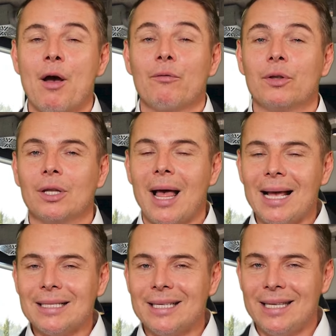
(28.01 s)
For the
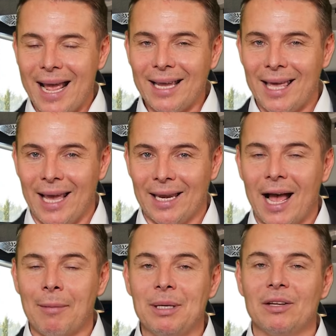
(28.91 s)
last decade,
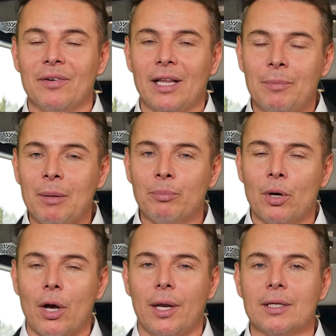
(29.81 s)
I've been developing
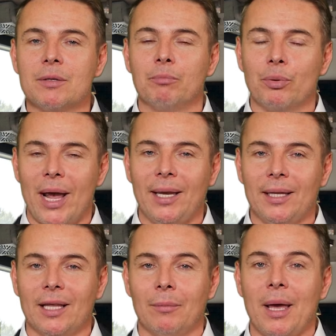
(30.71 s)
products,
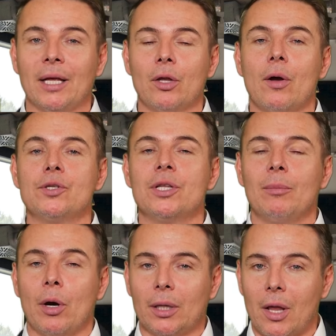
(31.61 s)
branding them, and launching
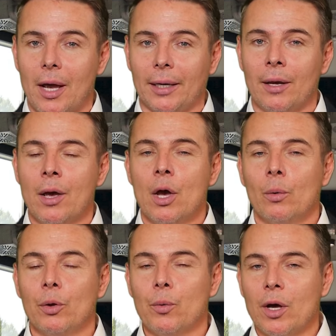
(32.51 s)
them online,
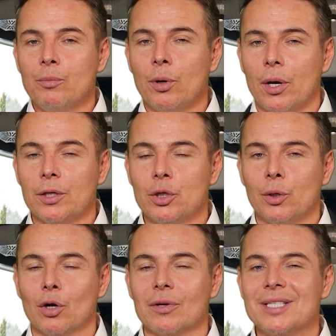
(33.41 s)
with one product
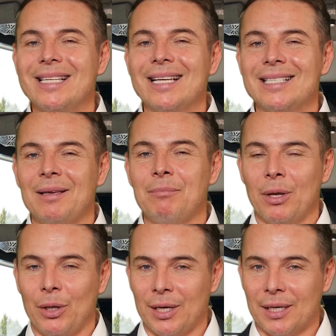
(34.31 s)
doing over 60
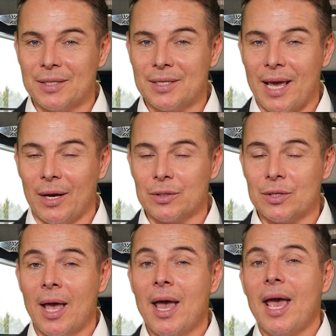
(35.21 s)
million in sales.